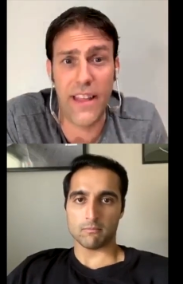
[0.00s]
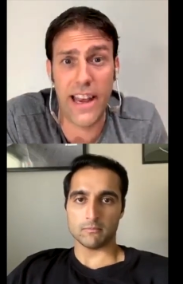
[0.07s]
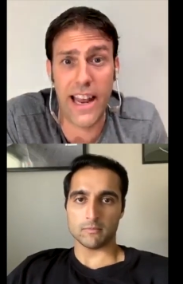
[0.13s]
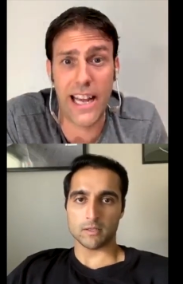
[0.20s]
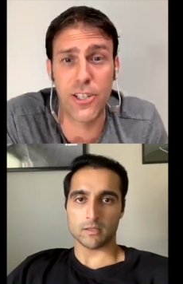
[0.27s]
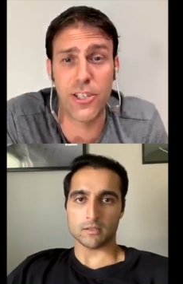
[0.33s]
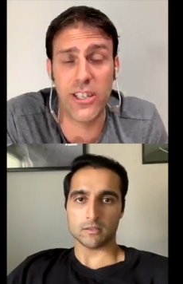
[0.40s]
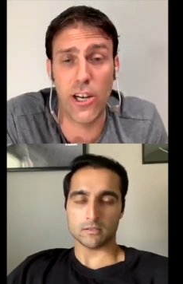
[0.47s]
Speaker 1: and
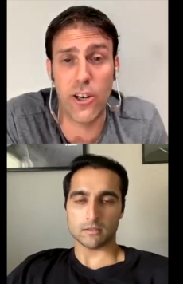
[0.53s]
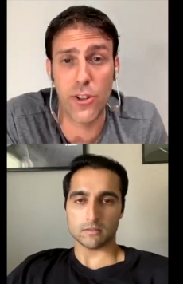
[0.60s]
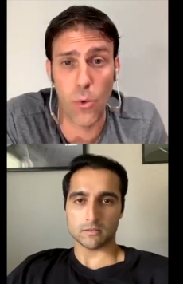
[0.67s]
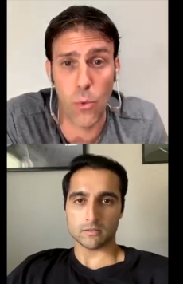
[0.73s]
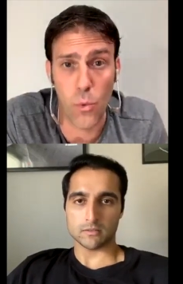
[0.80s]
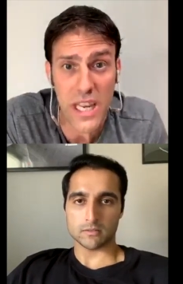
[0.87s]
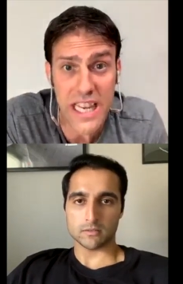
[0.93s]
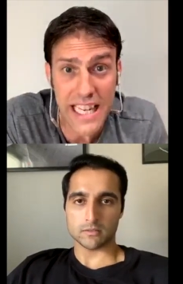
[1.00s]
then actually
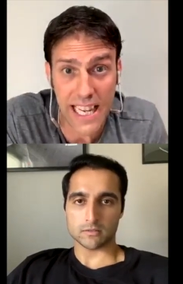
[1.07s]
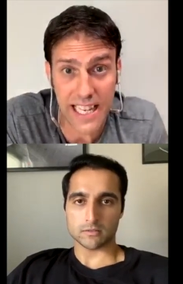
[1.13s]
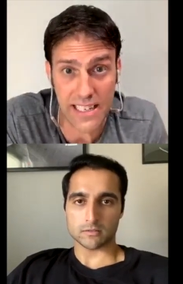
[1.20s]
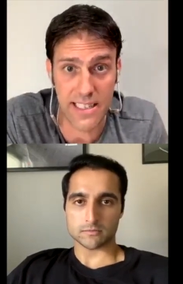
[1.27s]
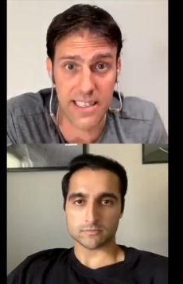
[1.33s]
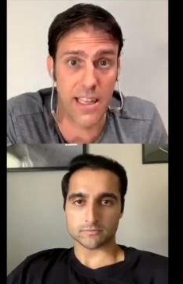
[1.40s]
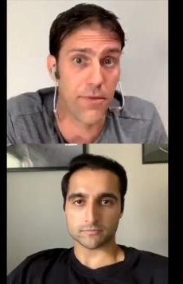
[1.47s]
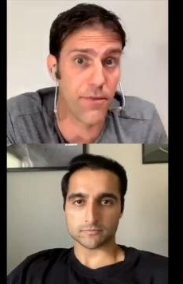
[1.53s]
on the
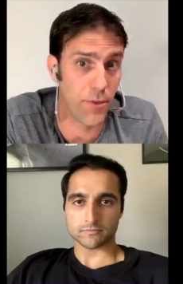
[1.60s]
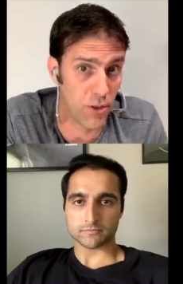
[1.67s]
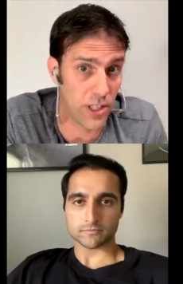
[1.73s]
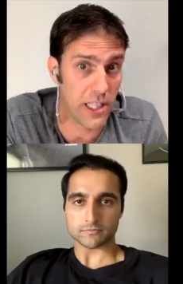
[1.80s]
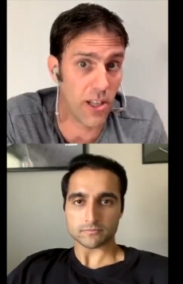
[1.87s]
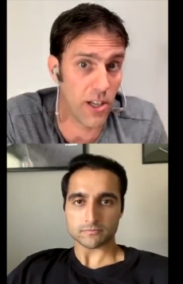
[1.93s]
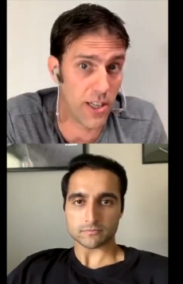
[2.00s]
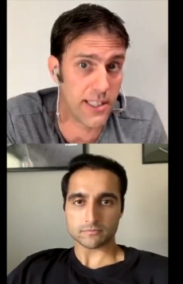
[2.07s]
weekends they
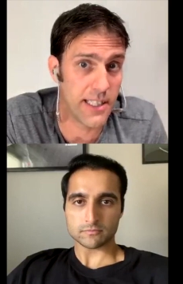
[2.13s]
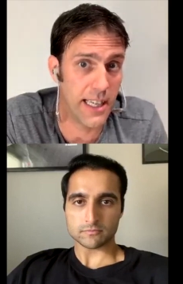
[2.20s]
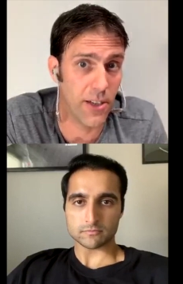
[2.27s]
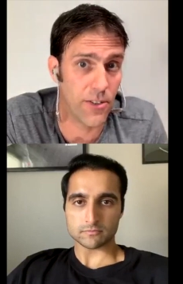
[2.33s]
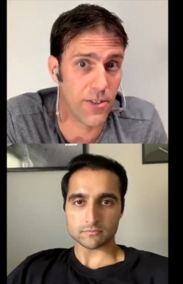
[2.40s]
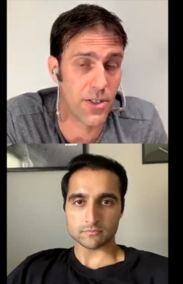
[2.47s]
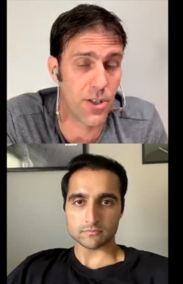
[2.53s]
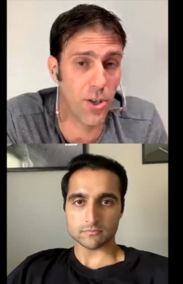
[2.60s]
fully lock
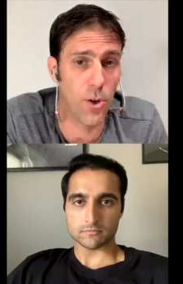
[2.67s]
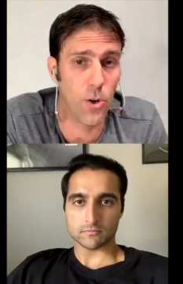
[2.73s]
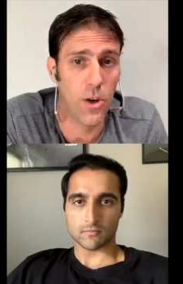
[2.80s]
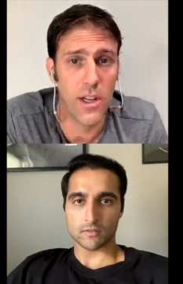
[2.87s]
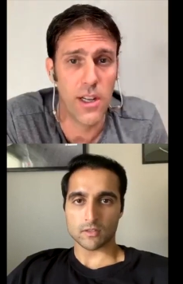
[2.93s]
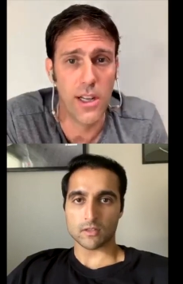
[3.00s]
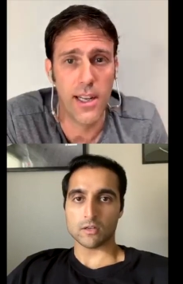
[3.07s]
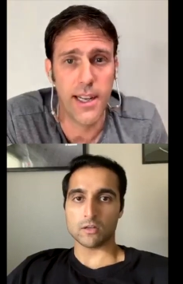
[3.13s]
down.
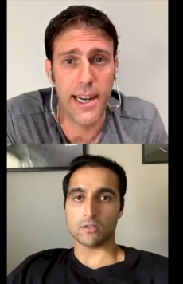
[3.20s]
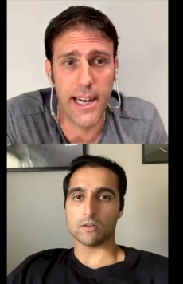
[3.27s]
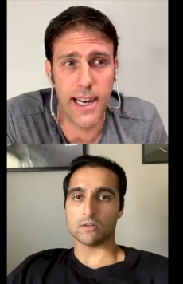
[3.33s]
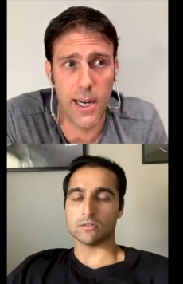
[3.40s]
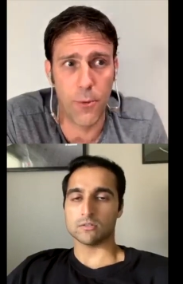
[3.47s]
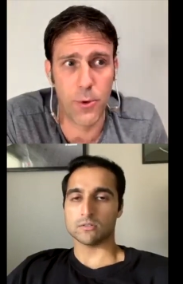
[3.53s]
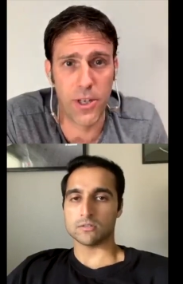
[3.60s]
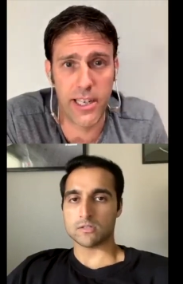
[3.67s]
So
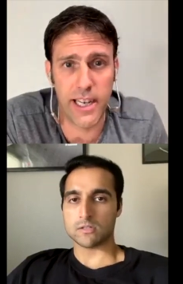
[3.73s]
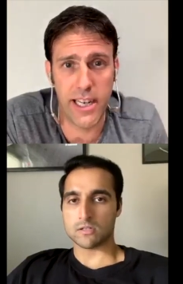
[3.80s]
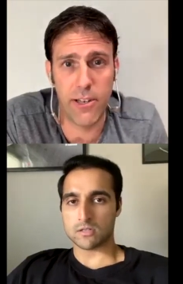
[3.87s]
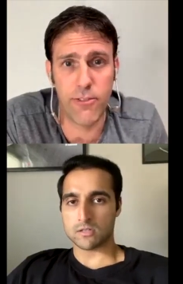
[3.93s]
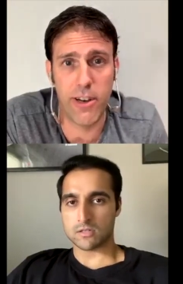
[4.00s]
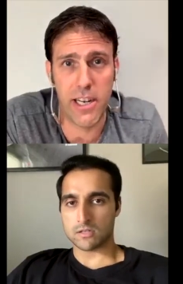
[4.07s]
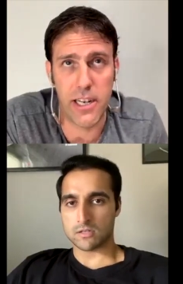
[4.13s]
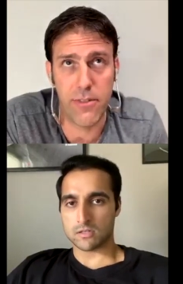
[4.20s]
uh, we're
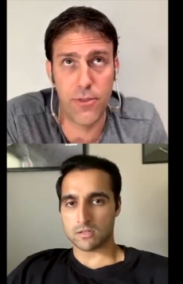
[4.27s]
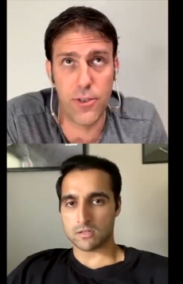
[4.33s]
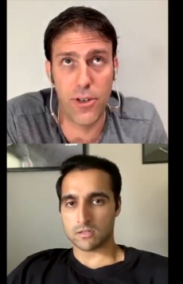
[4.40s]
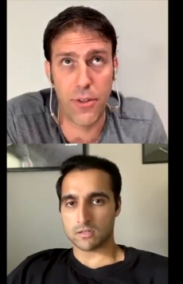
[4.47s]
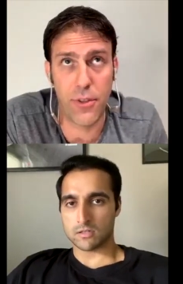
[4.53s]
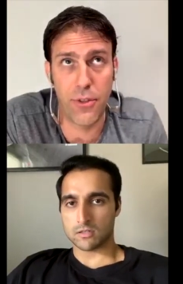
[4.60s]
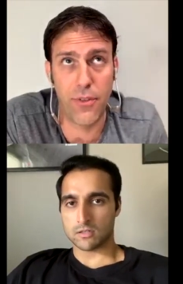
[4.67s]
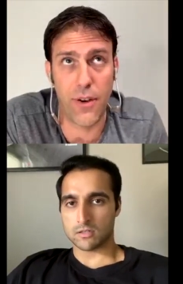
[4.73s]
getting ready
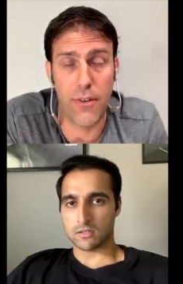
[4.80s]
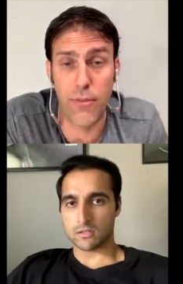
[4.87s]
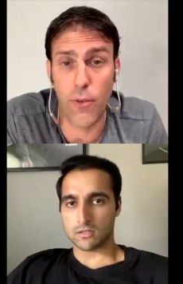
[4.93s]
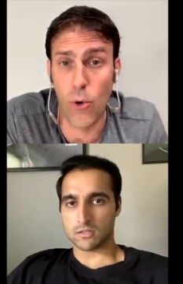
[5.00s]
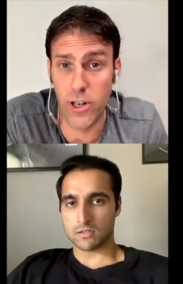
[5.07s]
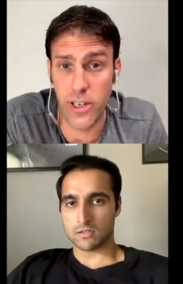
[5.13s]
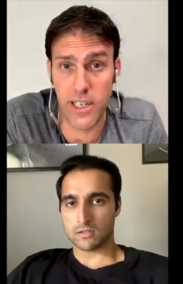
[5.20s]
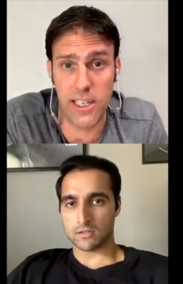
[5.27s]
for a, a
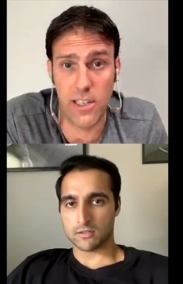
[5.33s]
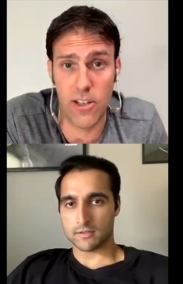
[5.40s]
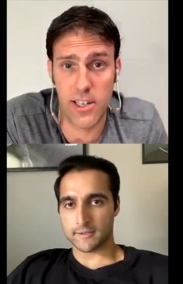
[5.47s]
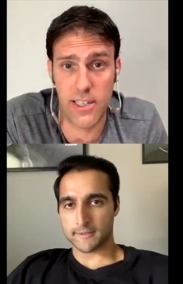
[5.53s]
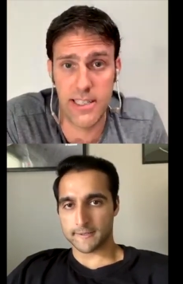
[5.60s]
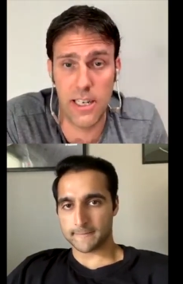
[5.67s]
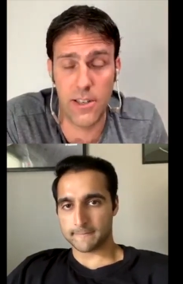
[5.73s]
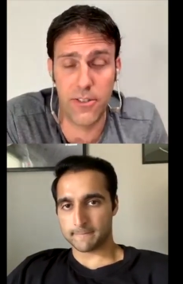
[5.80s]
four-day
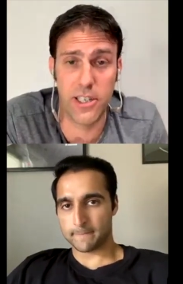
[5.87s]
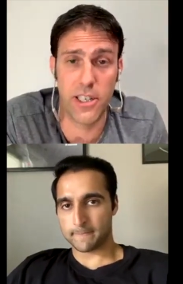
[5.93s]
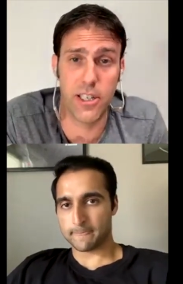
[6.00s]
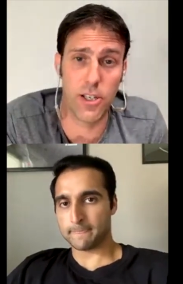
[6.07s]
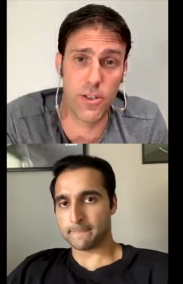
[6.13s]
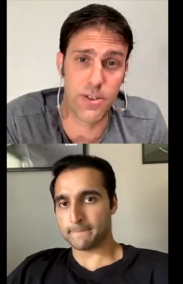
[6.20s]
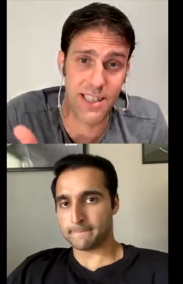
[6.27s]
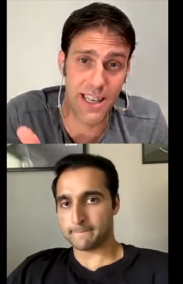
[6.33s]
lockdown. They're
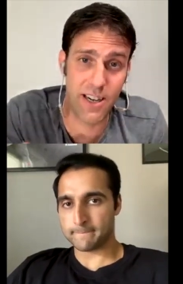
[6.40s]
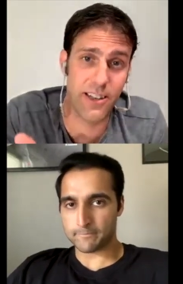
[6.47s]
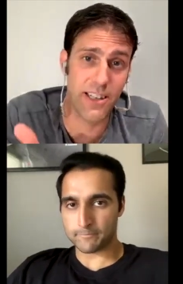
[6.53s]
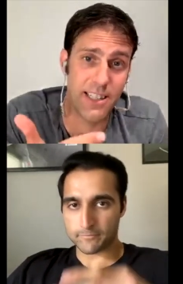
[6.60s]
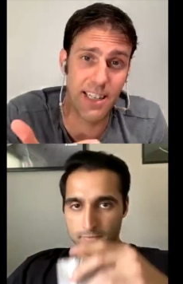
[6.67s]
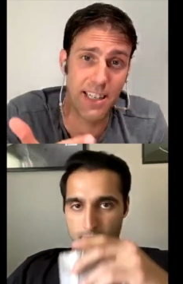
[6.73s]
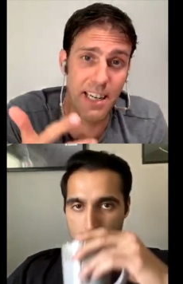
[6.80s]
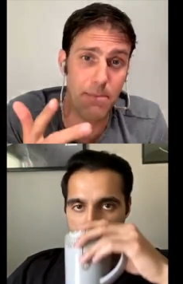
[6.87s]
going to go
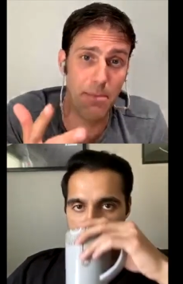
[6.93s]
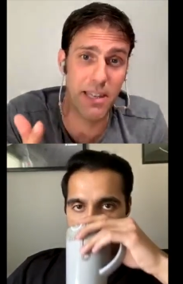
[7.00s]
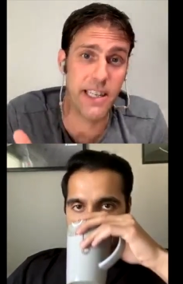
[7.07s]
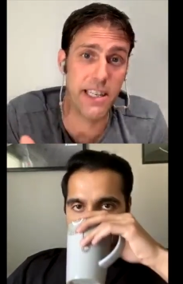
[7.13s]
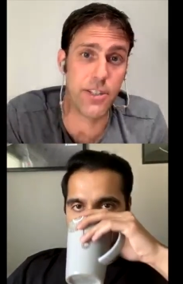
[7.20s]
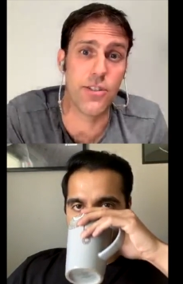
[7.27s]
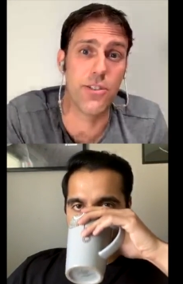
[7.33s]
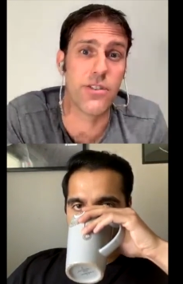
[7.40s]
Saturday, Sunday,
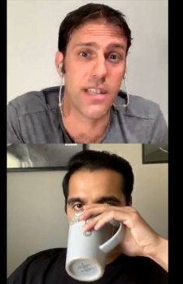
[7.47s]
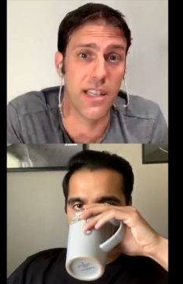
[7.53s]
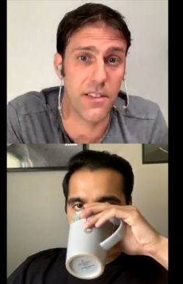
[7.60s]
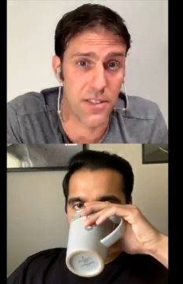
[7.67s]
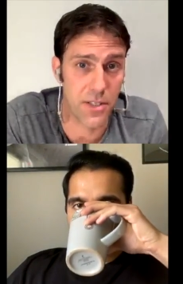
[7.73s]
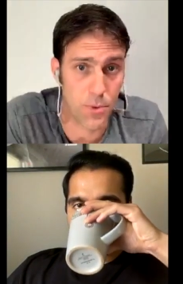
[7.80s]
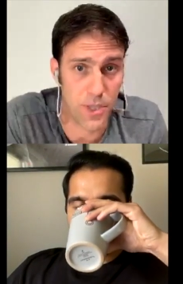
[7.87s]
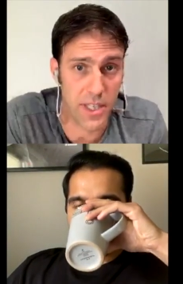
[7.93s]
Monday,
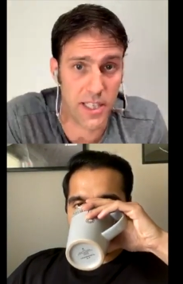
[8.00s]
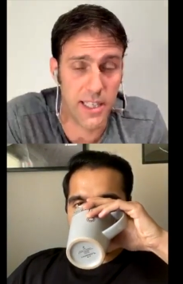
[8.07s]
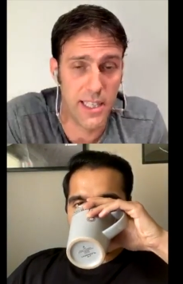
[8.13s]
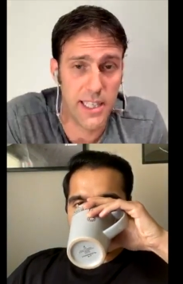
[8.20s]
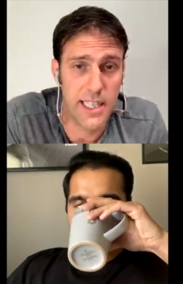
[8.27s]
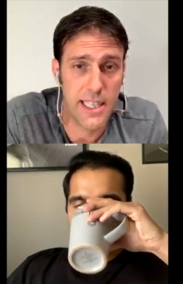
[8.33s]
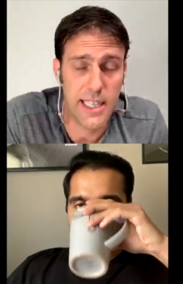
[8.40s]
Tuesday this week.